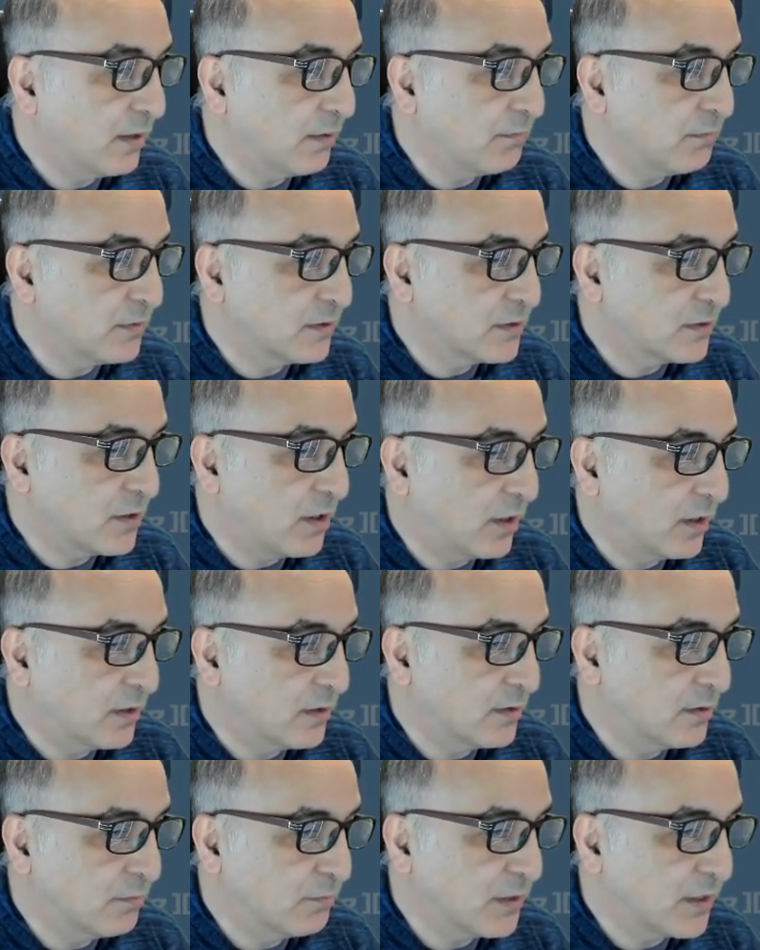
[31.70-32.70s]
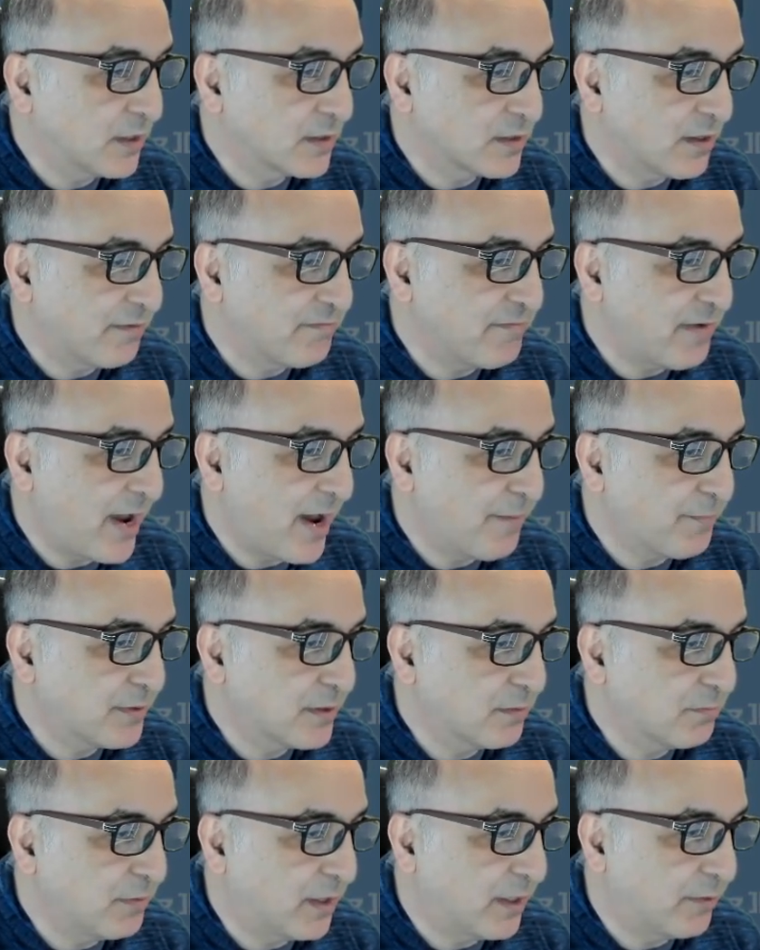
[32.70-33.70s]
start because I've mapped
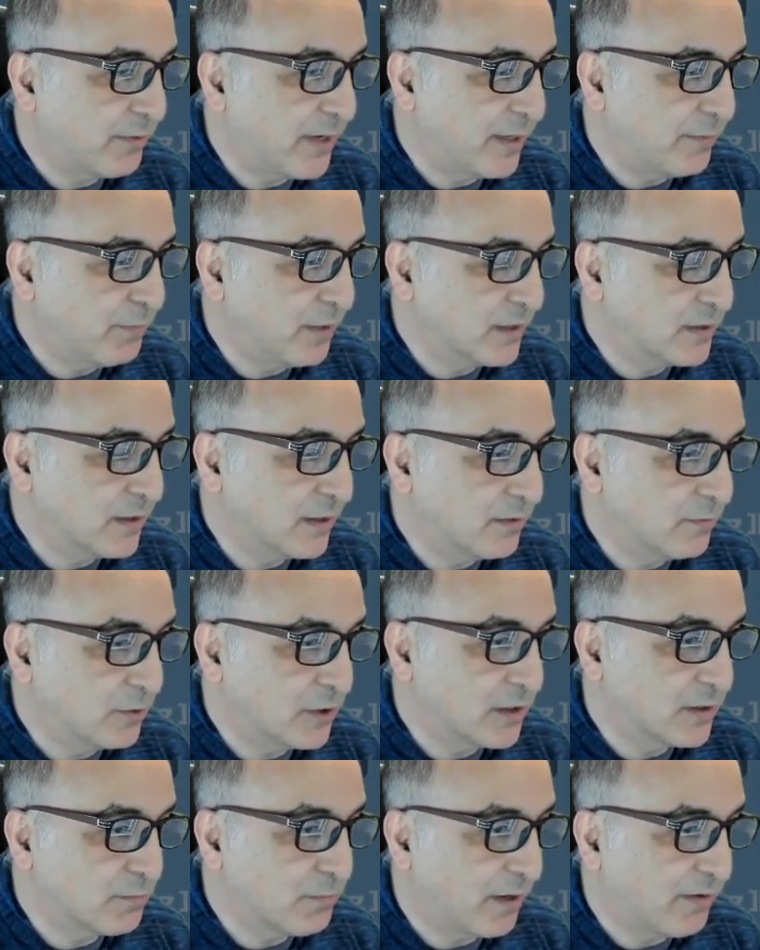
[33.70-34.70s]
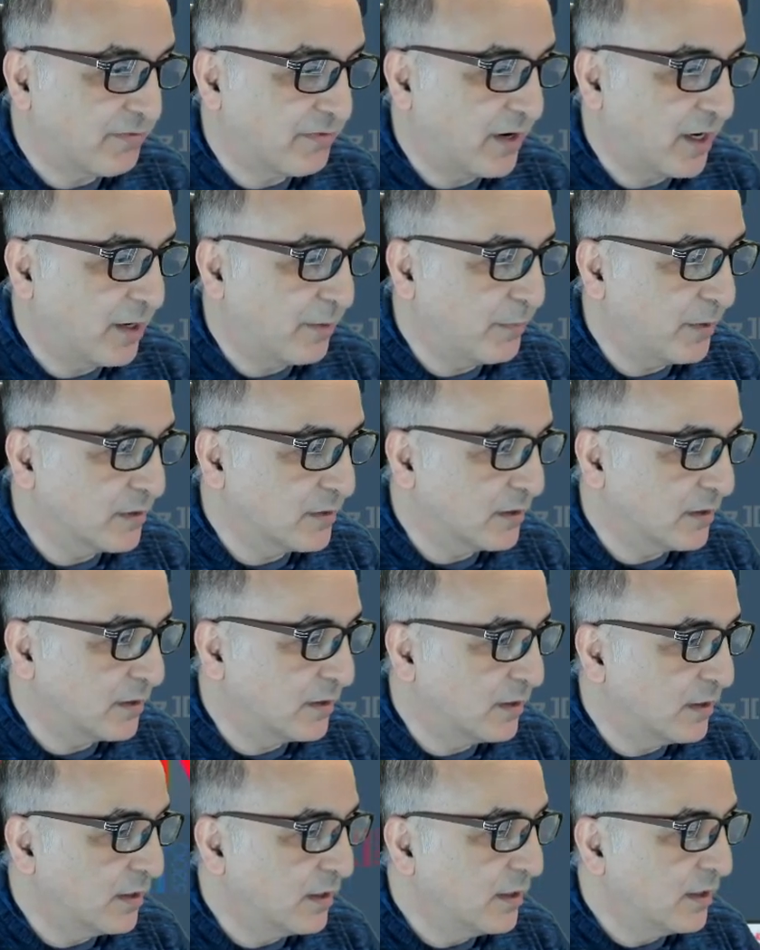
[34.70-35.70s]
my red button, which is my fire button.
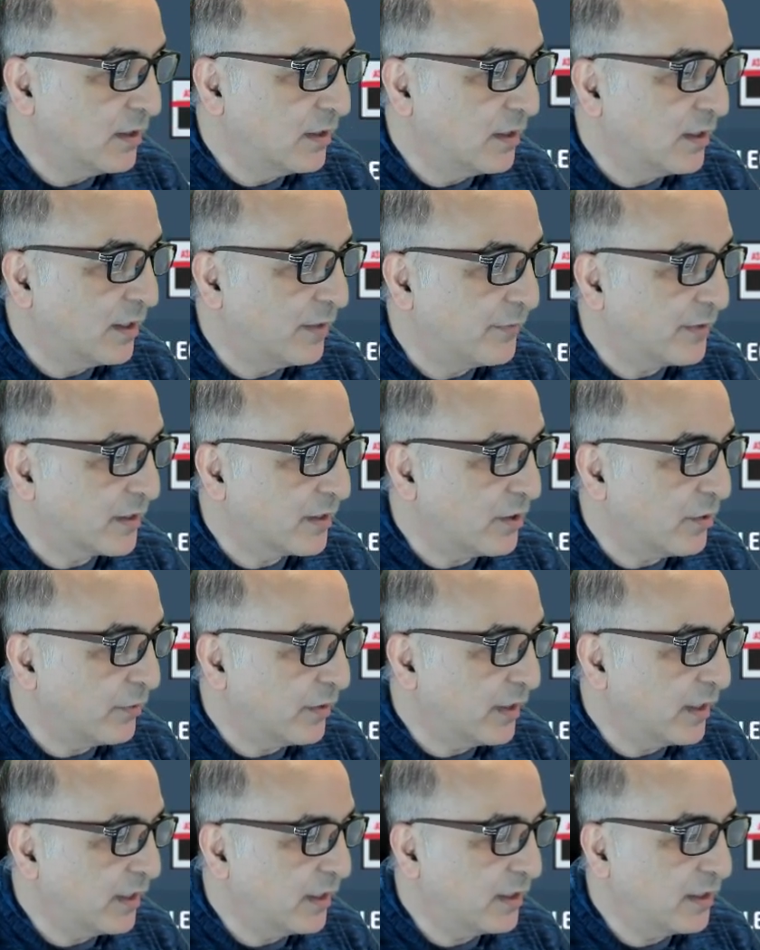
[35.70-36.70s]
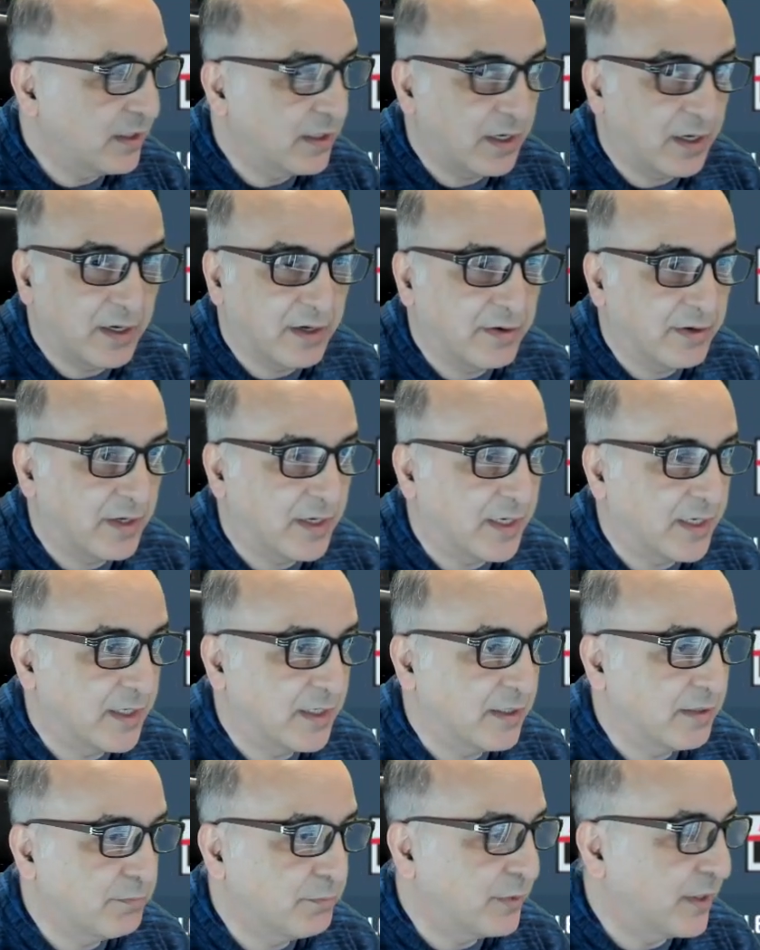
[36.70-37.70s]
I'm going to go in.
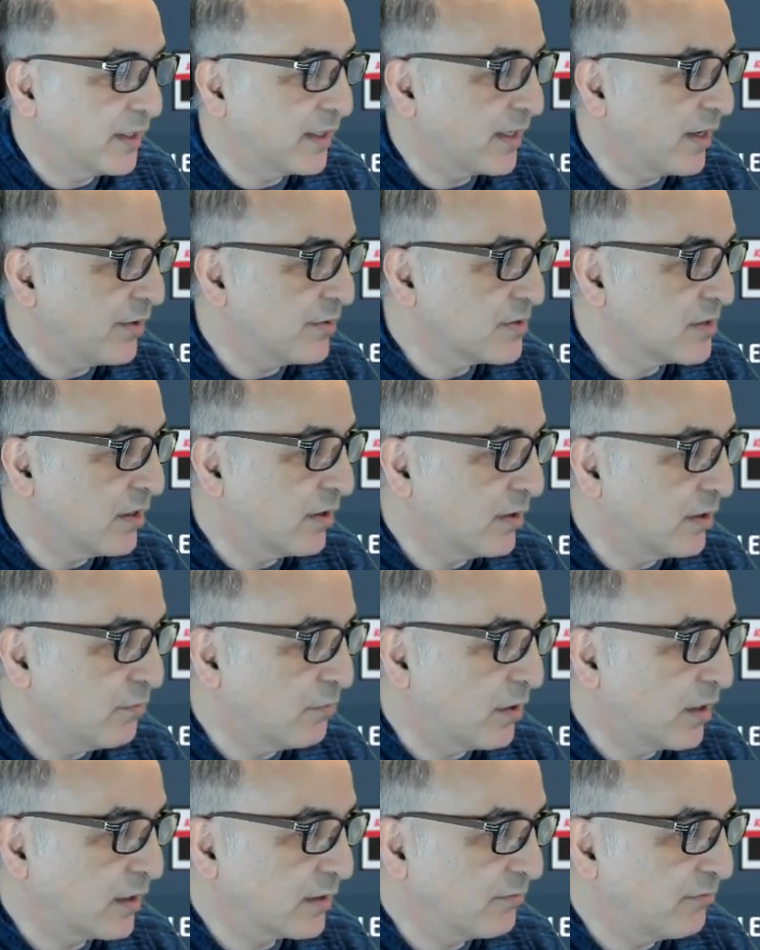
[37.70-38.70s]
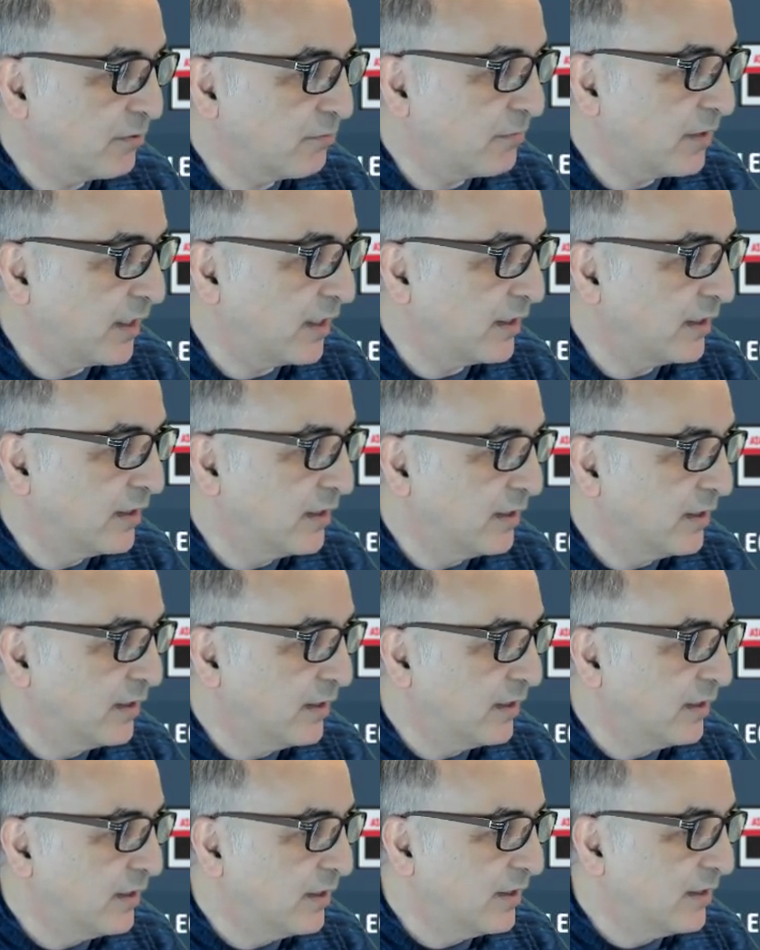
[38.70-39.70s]
My breakout is already marked for my
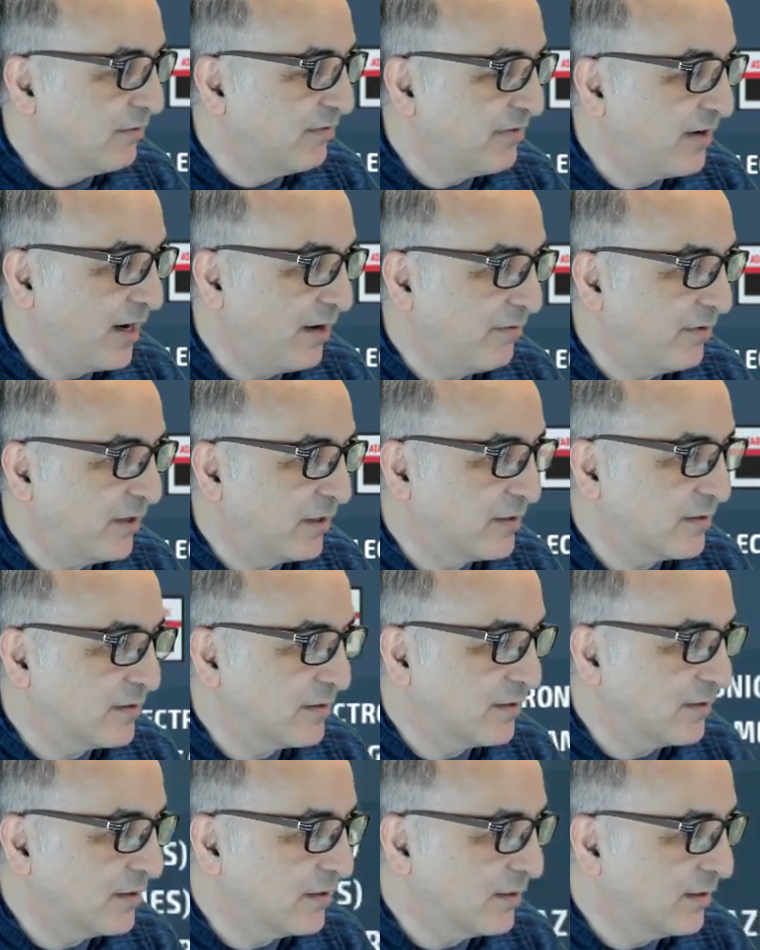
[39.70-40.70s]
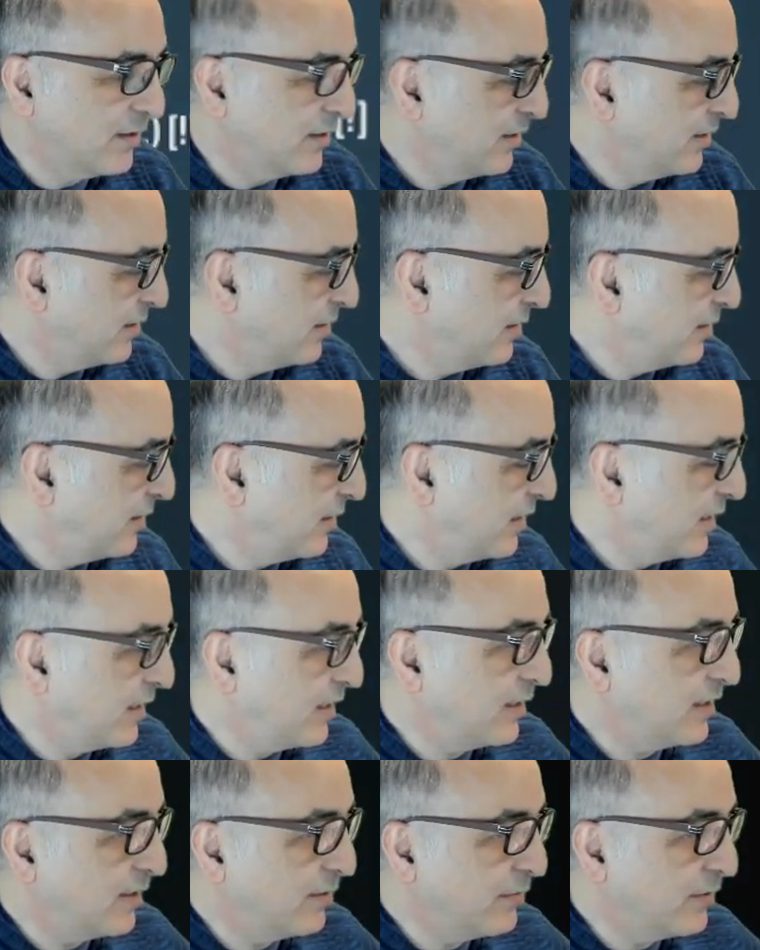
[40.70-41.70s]
favorites.
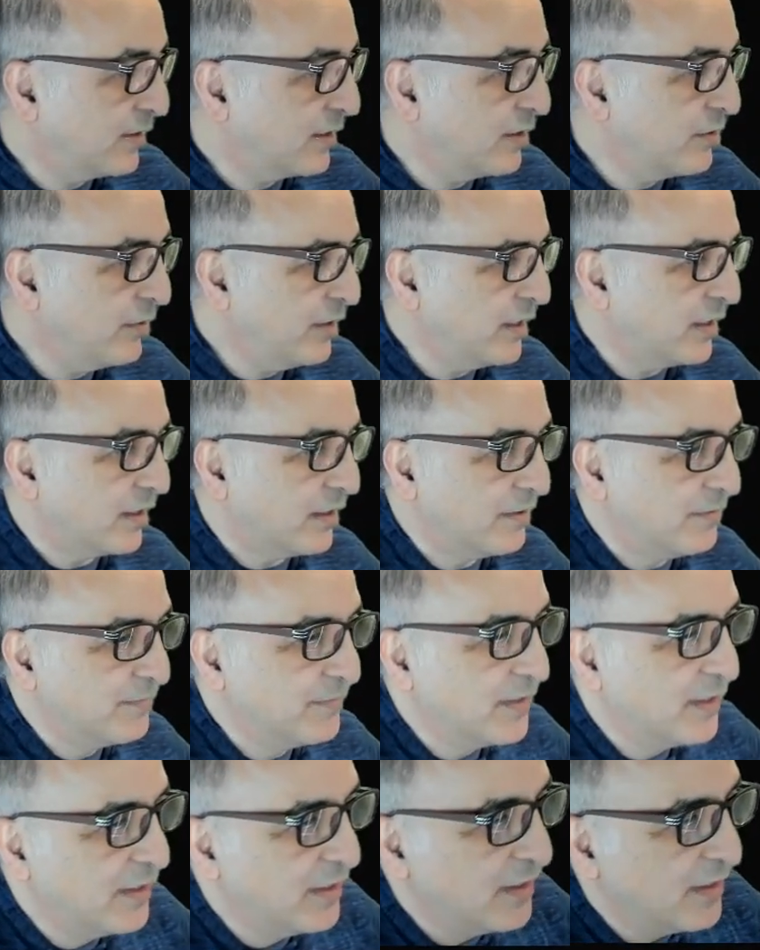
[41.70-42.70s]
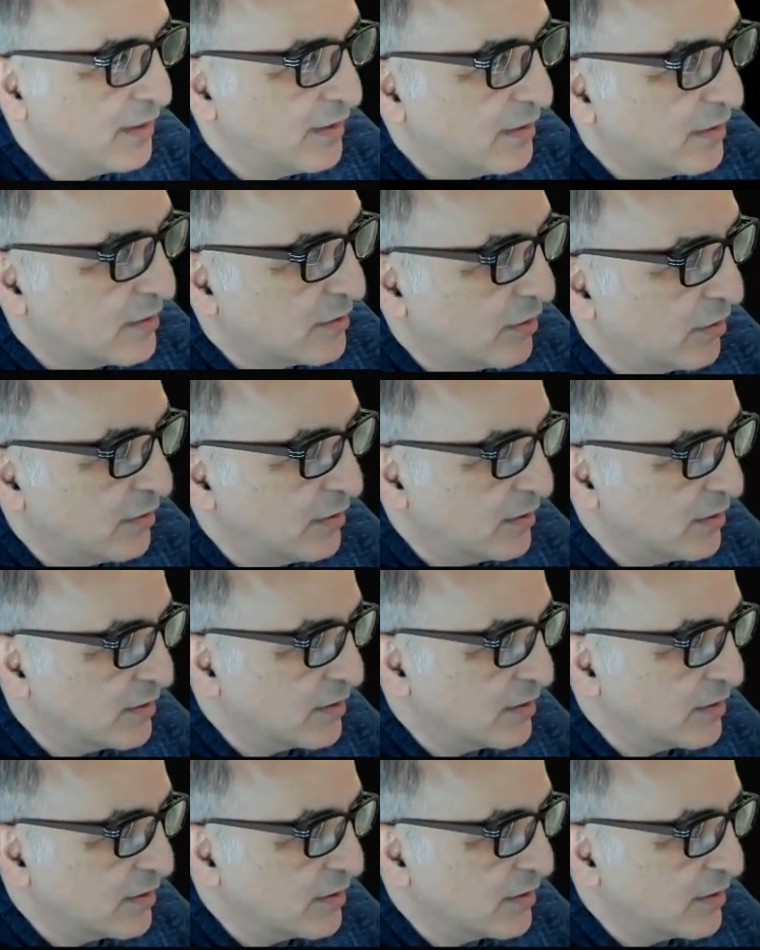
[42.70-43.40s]
And I'm going to go in. So this is